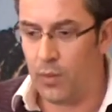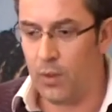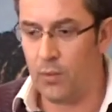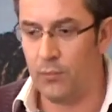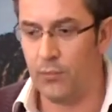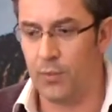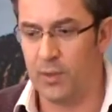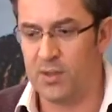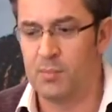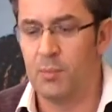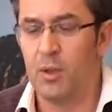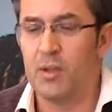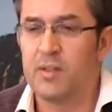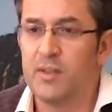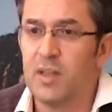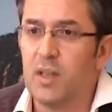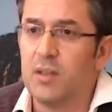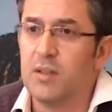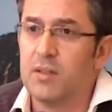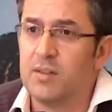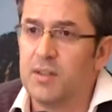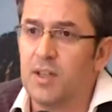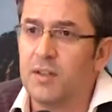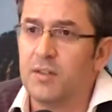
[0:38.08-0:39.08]
for small
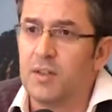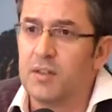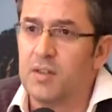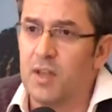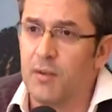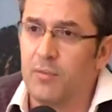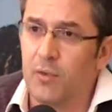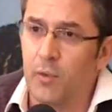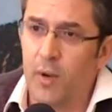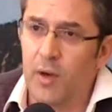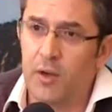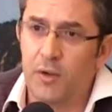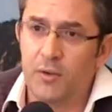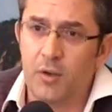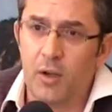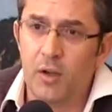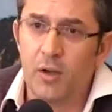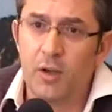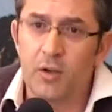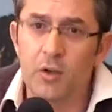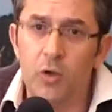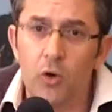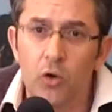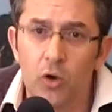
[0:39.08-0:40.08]
cities everywhere, not
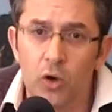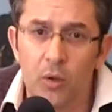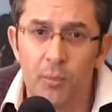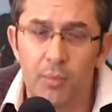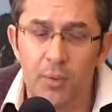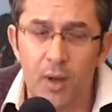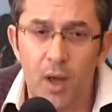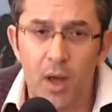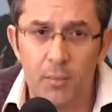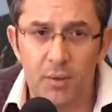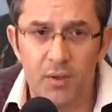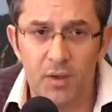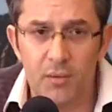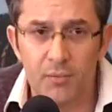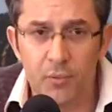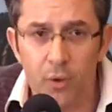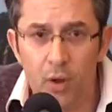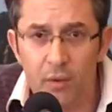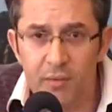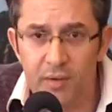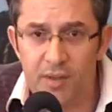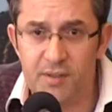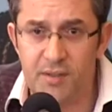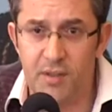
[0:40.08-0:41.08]
only in Europe, but
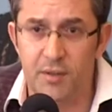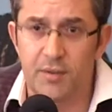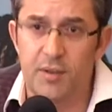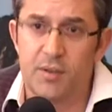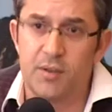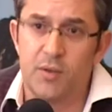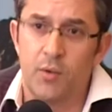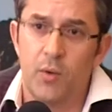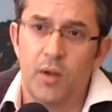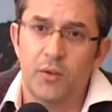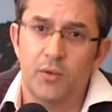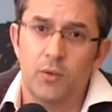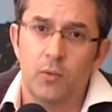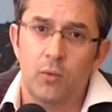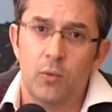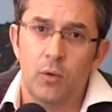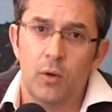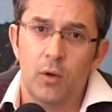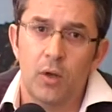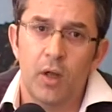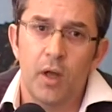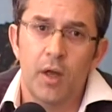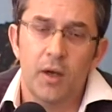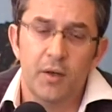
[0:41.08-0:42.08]
involving cities around the
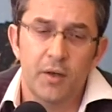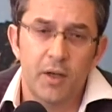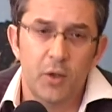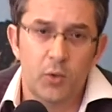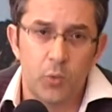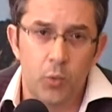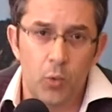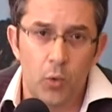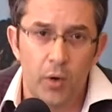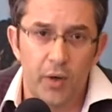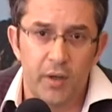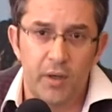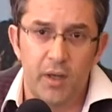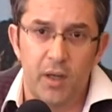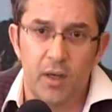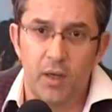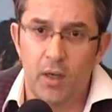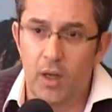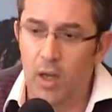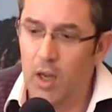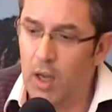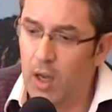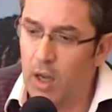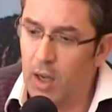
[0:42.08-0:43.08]
world,
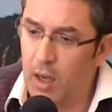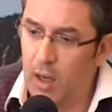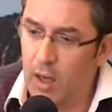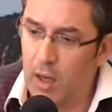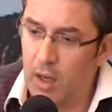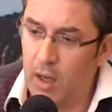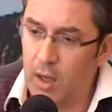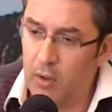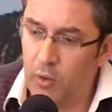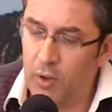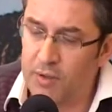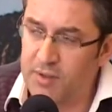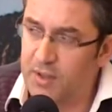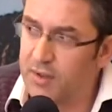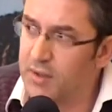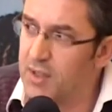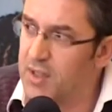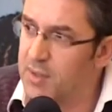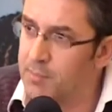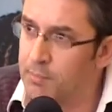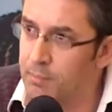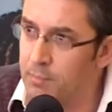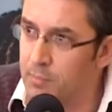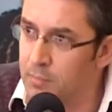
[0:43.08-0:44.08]
networking, crossing
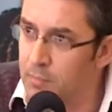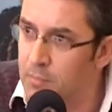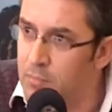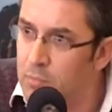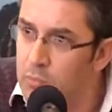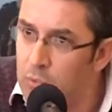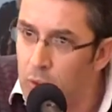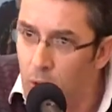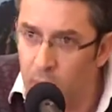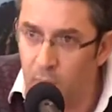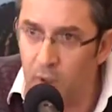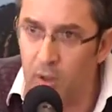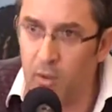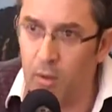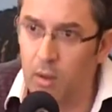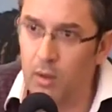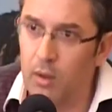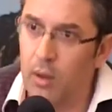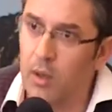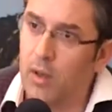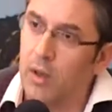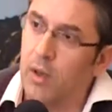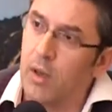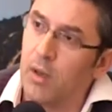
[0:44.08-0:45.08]
these normal
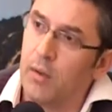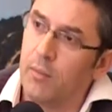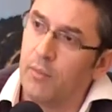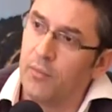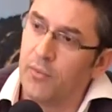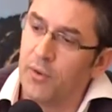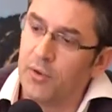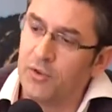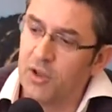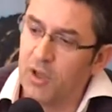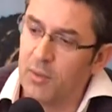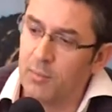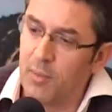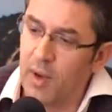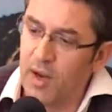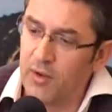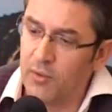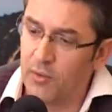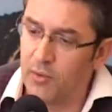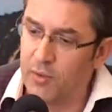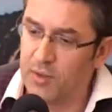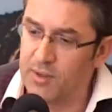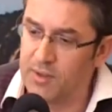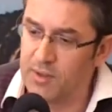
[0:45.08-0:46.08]
frontier
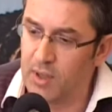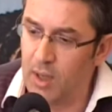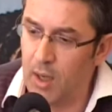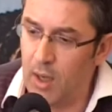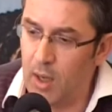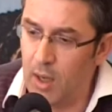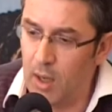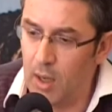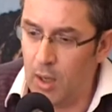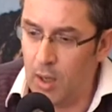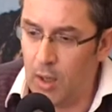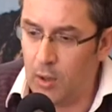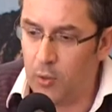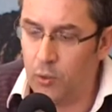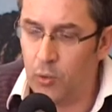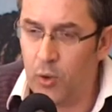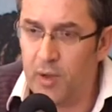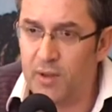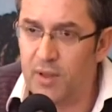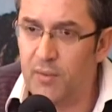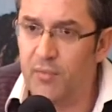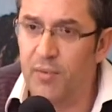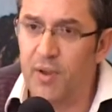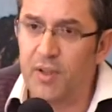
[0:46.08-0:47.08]
boundaries.
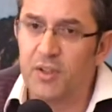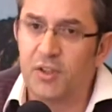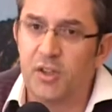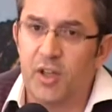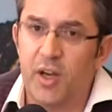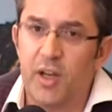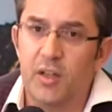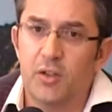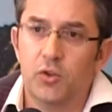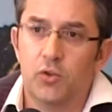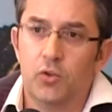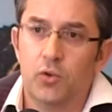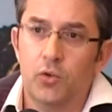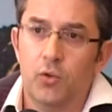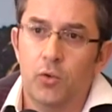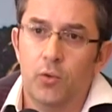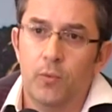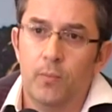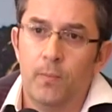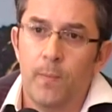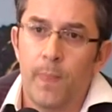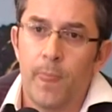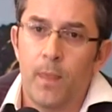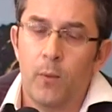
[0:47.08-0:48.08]
Creative exchange.
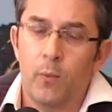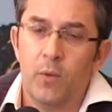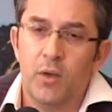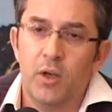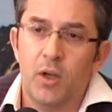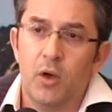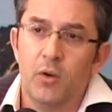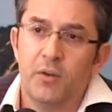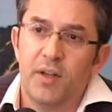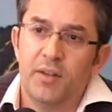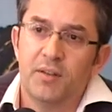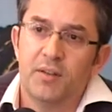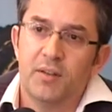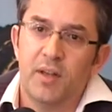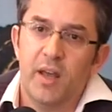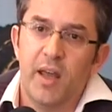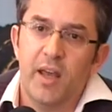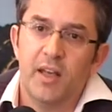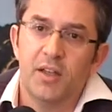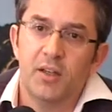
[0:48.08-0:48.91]
We know that